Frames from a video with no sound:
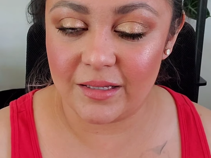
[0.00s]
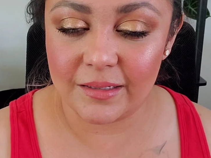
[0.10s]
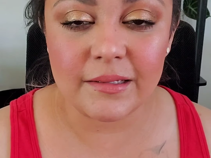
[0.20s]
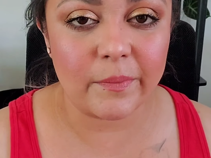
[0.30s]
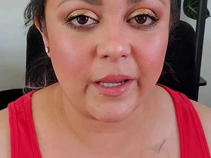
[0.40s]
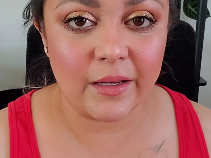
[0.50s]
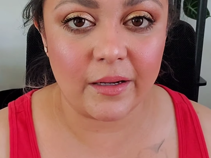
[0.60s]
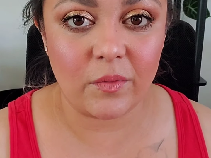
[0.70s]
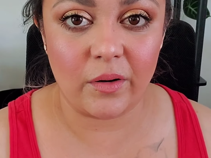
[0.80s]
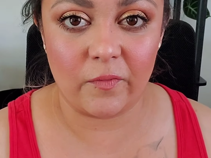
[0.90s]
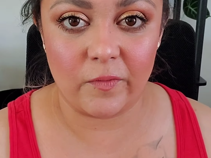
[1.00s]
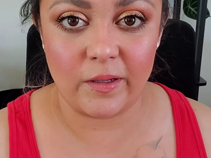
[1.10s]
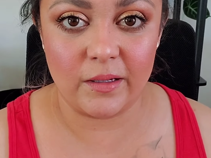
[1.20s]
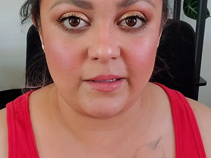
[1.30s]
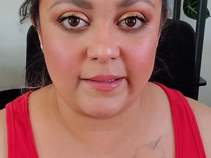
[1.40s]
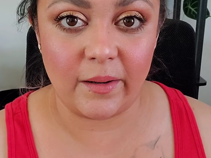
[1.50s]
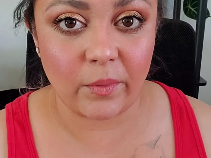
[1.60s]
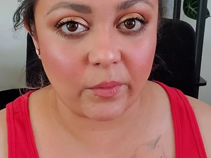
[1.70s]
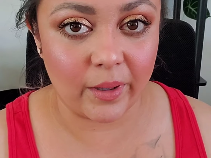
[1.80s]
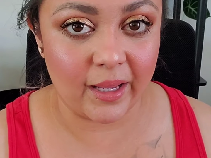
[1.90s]
dissipated or if the scent
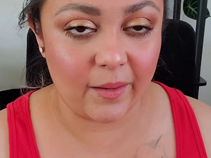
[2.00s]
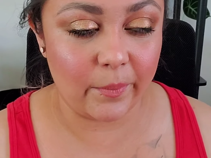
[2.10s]
went away,